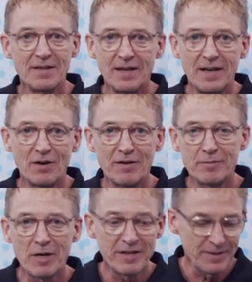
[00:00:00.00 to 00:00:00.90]
Hello
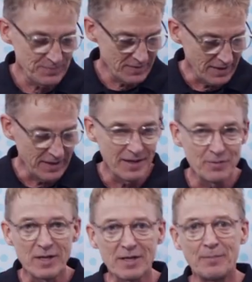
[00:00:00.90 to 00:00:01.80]
everybody, and
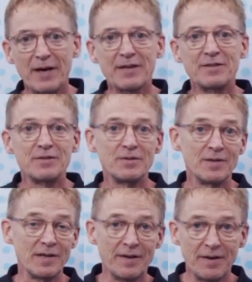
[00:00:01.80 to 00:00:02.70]
welcome back to
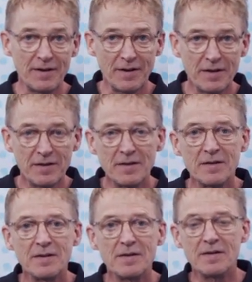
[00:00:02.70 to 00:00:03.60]
another
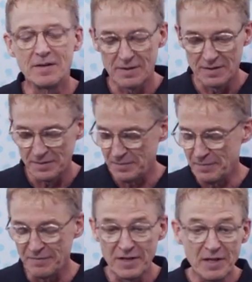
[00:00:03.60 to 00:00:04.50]

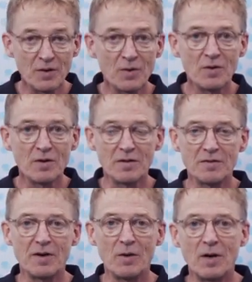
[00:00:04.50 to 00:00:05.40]
video of
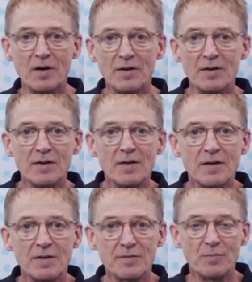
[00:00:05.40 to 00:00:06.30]
our
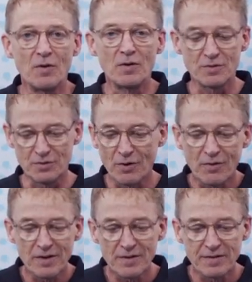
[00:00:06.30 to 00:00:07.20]
small
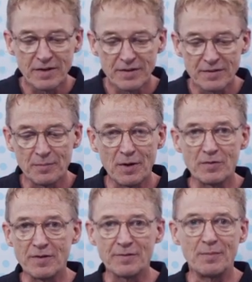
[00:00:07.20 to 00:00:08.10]
tutorial series about the
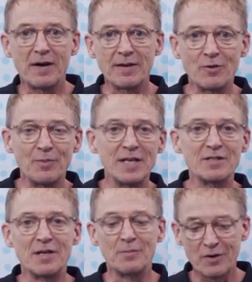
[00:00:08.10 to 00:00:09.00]
smart automation
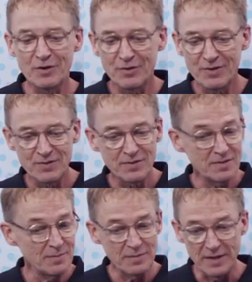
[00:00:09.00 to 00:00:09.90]
and monitoring
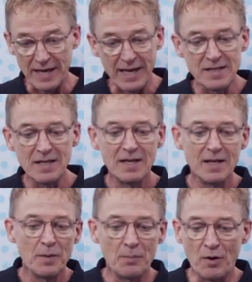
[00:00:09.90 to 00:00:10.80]
system. Again,
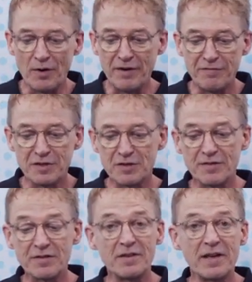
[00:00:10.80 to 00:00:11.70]
more
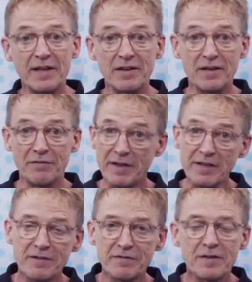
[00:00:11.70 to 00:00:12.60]
efficiency and
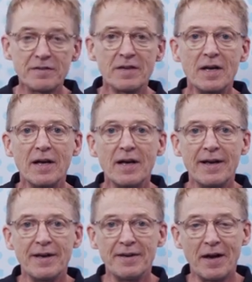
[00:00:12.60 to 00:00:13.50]
effectiveness
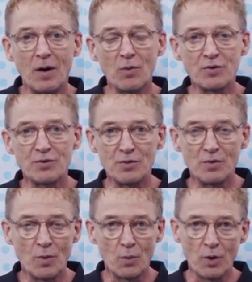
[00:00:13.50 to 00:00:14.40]
and how to
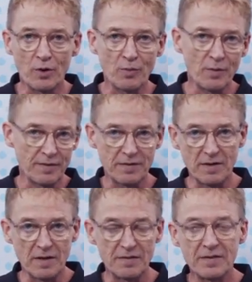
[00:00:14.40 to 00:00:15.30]
work with
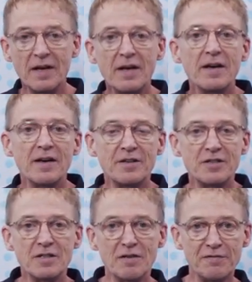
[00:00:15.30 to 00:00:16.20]
these
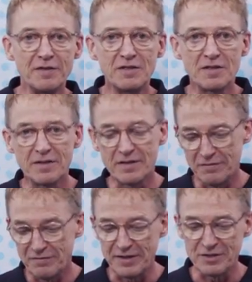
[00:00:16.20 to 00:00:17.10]
additional features and
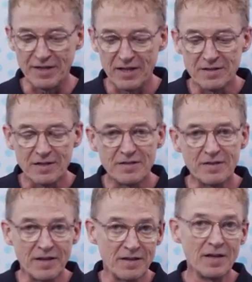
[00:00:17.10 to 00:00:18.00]
functionalities
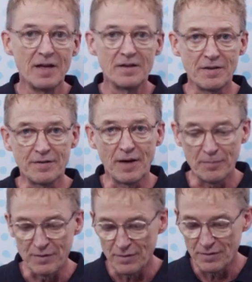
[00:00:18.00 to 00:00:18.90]
in the
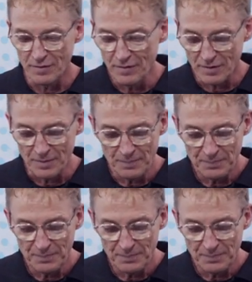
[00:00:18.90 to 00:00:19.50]
SAMS system.